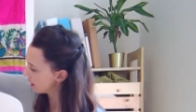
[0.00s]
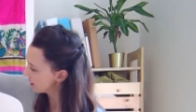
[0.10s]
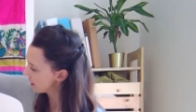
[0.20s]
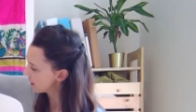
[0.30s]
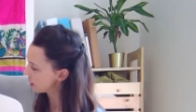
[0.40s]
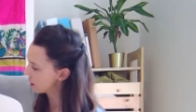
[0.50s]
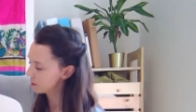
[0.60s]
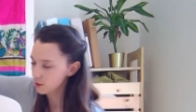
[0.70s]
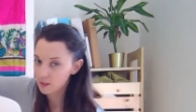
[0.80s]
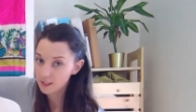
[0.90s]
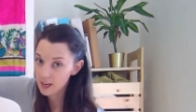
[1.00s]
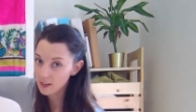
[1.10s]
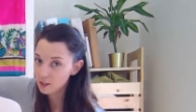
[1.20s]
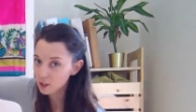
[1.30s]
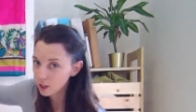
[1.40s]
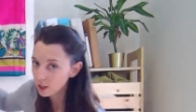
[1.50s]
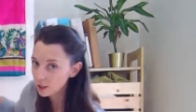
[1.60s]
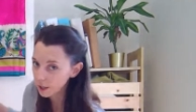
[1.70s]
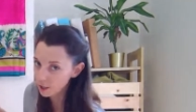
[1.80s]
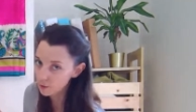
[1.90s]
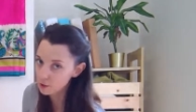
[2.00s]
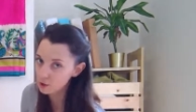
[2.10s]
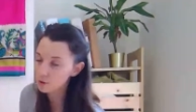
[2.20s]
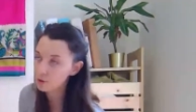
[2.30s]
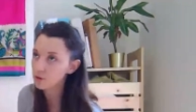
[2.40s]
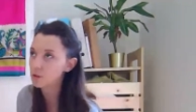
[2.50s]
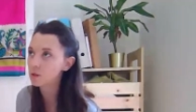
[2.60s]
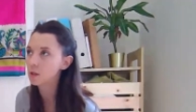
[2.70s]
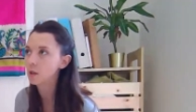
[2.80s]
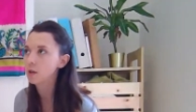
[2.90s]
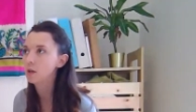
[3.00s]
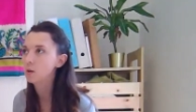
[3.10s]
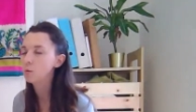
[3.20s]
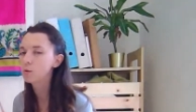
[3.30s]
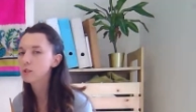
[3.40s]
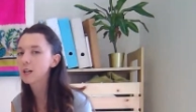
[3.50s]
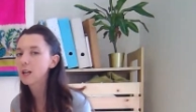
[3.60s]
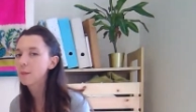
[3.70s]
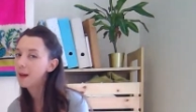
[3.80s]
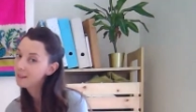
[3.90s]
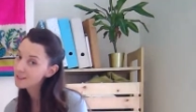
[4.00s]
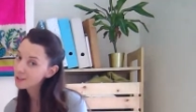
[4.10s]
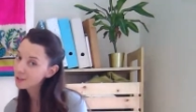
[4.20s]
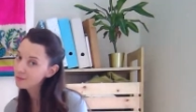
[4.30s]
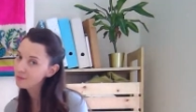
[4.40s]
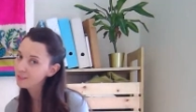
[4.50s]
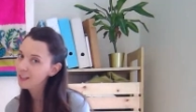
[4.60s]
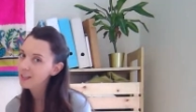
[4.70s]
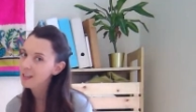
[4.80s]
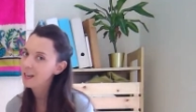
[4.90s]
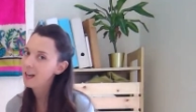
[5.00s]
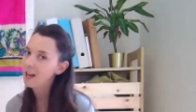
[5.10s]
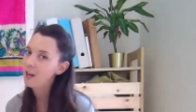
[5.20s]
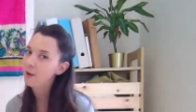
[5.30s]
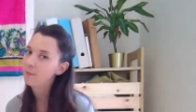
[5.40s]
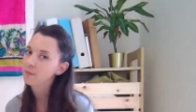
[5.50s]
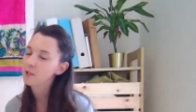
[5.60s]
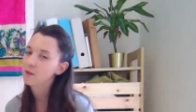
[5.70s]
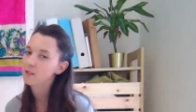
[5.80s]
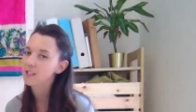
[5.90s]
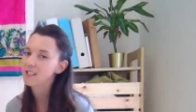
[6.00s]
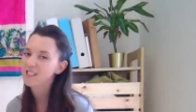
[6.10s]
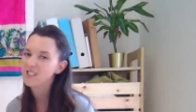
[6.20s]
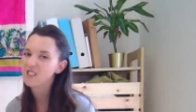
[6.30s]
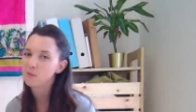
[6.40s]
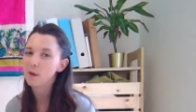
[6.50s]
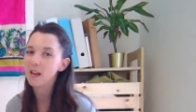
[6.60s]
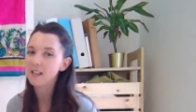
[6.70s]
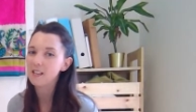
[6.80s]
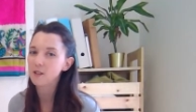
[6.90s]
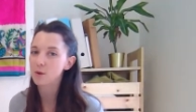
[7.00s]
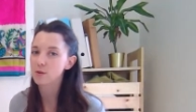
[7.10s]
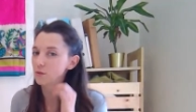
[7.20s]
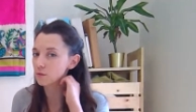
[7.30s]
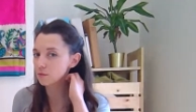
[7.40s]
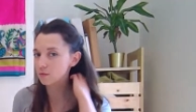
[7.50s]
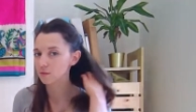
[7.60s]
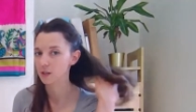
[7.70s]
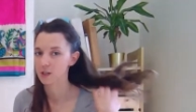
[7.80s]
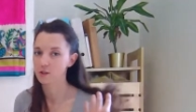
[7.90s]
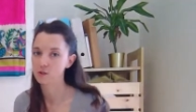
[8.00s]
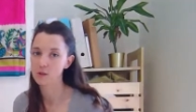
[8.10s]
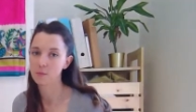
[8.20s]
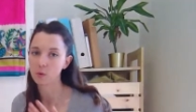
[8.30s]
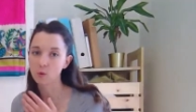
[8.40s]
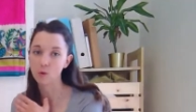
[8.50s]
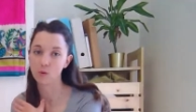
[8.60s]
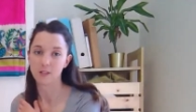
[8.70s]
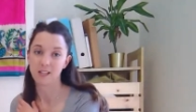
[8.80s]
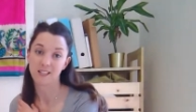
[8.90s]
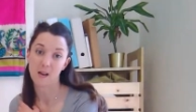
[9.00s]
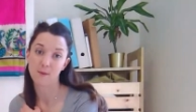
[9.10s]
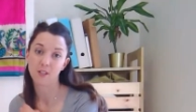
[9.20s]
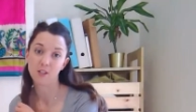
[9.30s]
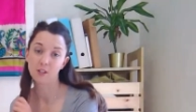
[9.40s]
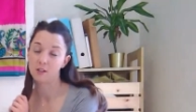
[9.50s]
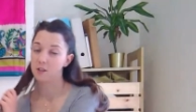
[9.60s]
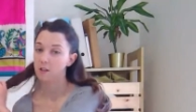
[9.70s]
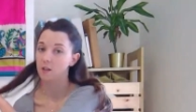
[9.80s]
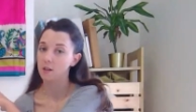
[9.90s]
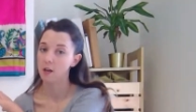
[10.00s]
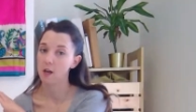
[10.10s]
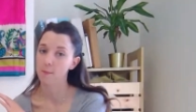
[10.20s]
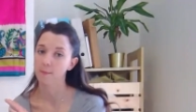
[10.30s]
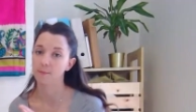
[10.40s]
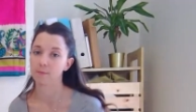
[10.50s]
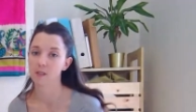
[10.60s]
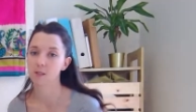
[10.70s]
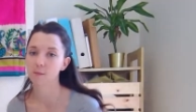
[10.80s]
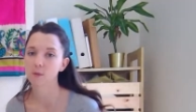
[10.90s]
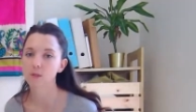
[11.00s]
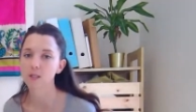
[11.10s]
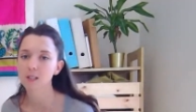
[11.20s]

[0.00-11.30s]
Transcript: I said that I would do a sketch and I would use watercolour pencil. So obviously this isn't paint and it won't drip or cause any damage to the to St. Paul's